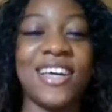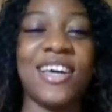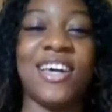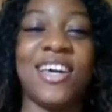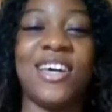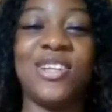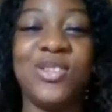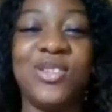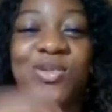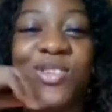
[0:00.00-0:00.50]

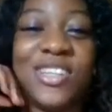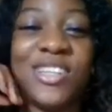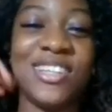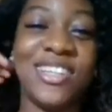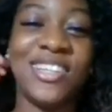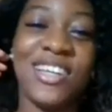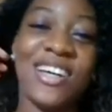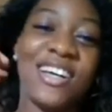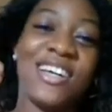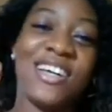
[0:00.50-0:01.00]
Anyway,
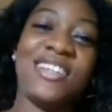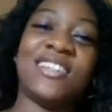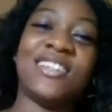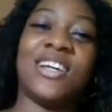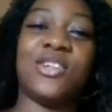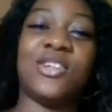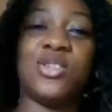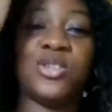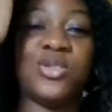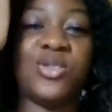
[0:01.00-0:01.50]
guys,
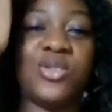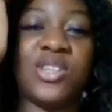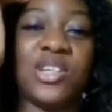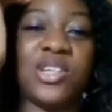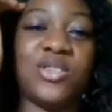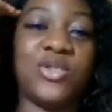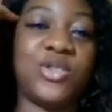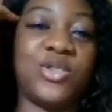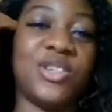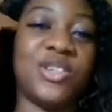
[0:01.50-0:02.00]
I just wanted to
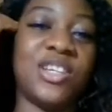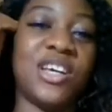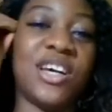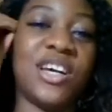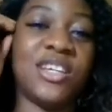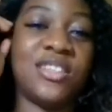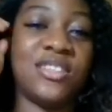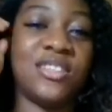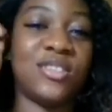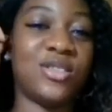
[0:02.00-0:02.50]
show you
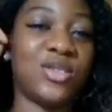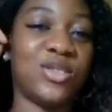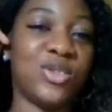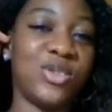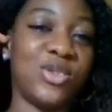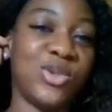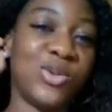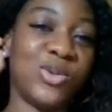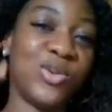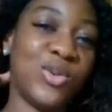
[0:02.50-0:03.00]
guys this
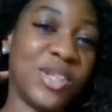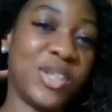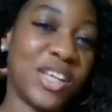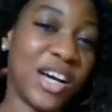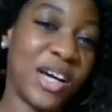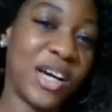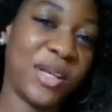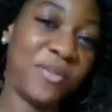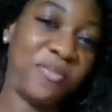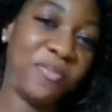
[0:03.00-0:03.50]
new wig
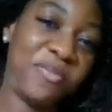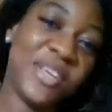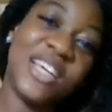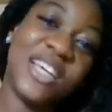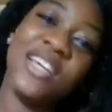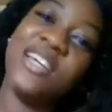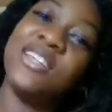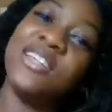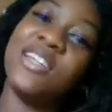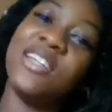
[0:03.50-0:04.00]
I
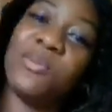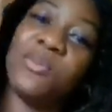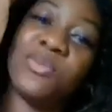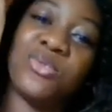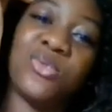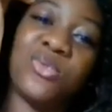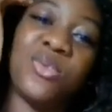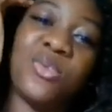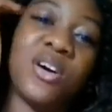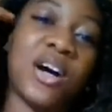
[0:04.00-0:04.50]
made. I'm
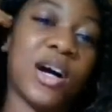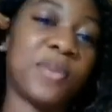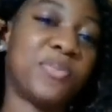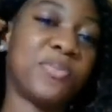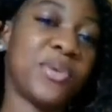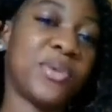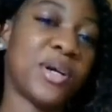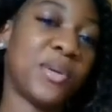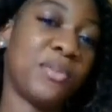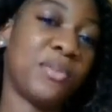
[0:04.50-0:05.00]
so
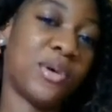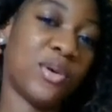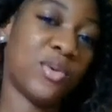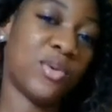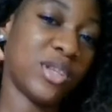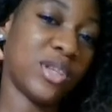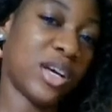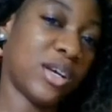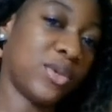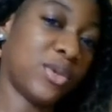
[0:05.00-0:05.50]
happy about
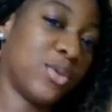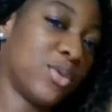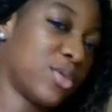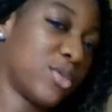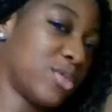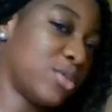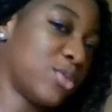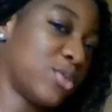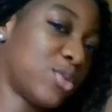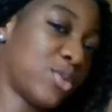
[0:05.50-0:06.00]
what I
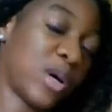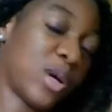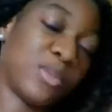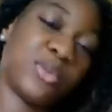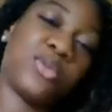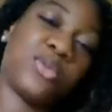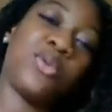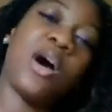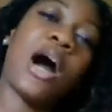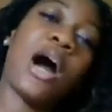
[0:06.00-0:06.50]
got into. I'm
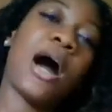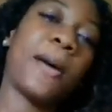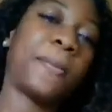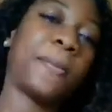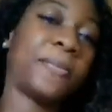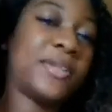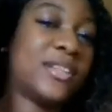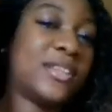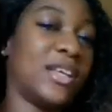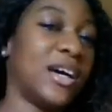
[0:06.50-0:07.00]
so
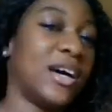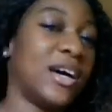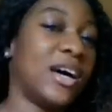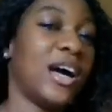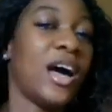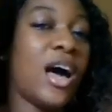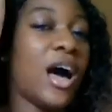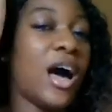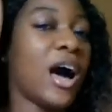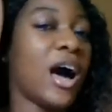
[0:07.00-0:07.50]
happy that
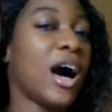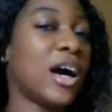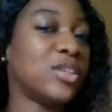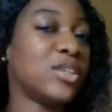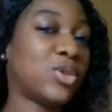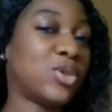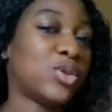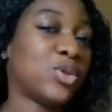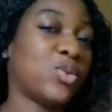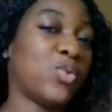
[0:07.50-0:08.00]
I
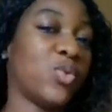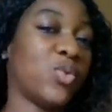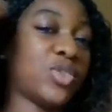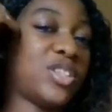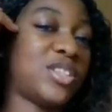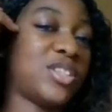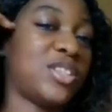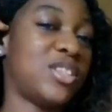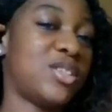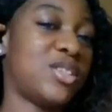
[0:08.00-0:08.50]
just
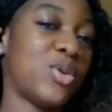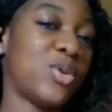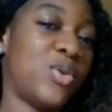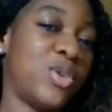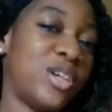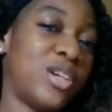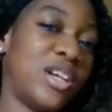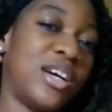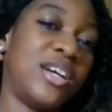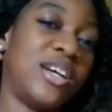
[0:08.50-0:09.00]
watched this
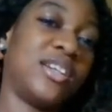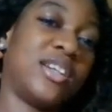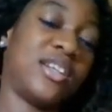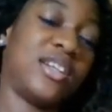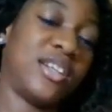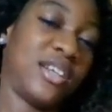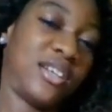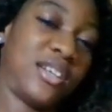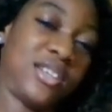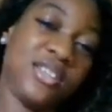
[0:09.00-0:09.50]
online
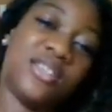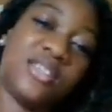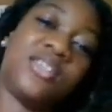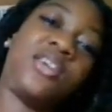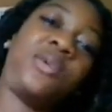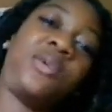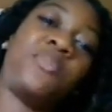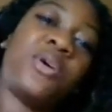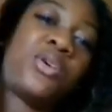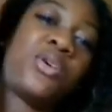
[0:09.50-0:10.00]
and it
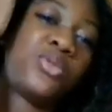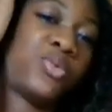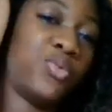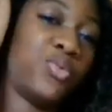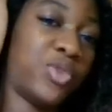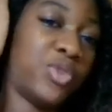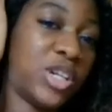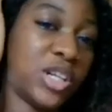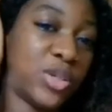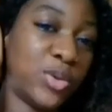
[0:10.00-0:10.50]
came out
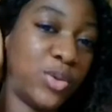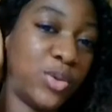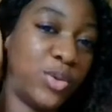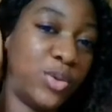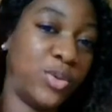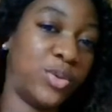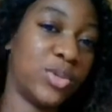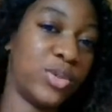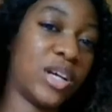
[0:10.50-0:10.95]
really good.